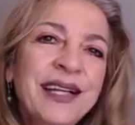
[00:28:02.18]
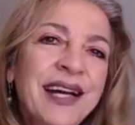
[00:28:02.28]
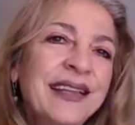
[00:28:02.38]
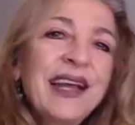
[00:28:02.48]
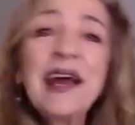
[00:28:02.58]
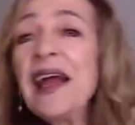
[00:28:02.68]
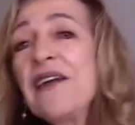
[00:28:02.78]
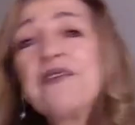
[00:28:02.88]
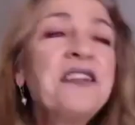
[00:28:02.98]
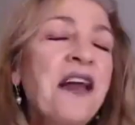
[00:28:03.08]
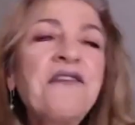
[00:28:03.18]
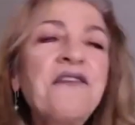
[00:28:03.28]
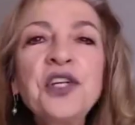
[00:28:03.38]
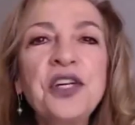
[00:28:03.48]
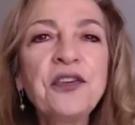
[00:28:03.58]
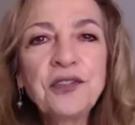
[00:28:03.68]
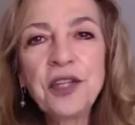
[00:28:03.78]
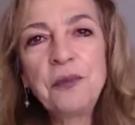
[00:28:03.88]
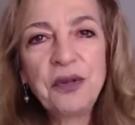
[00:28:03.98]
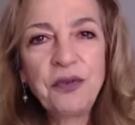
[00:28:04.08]
that I have never gifted
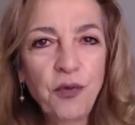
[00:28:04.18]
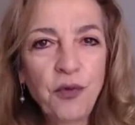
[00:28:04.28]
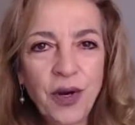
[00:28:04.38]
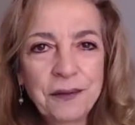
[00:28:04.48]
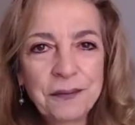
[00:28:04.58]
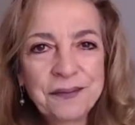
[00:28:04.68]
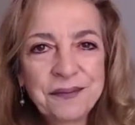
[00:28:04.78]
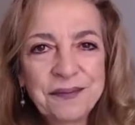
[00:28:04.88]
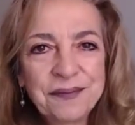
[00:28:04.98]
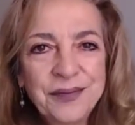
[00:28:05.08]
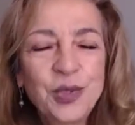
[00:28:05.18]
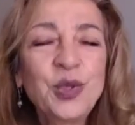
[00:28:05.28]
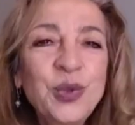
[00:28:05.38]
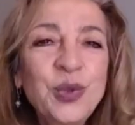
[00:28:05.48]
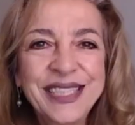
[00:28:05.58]
before truly.